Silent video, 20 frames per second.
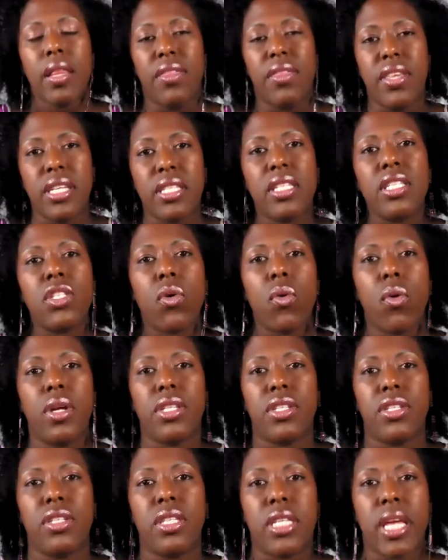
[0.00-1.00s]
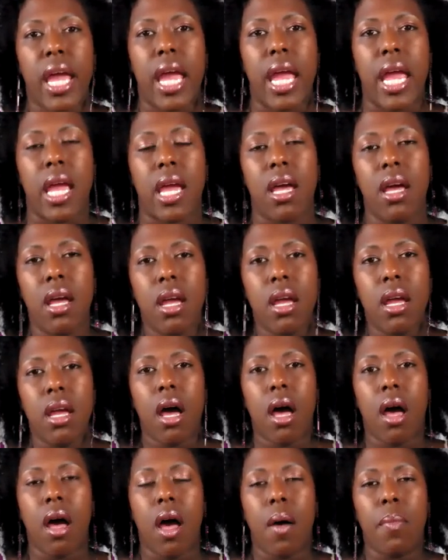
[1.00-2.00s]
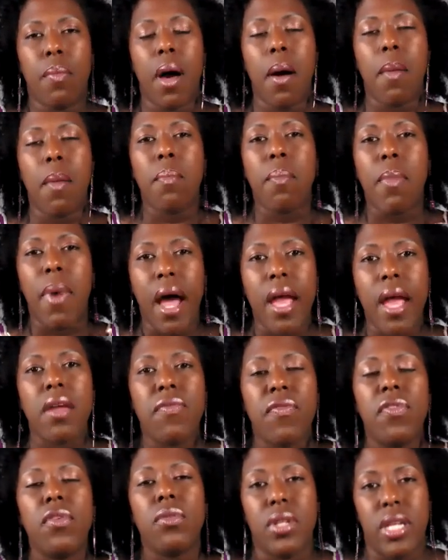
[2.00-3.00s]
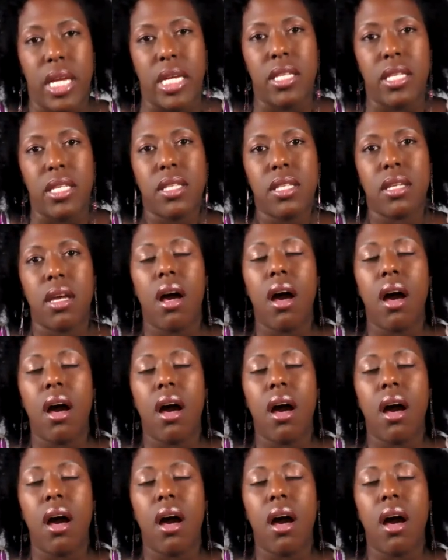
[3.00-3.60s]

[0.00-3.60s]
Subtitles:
This is going to take a mindfulness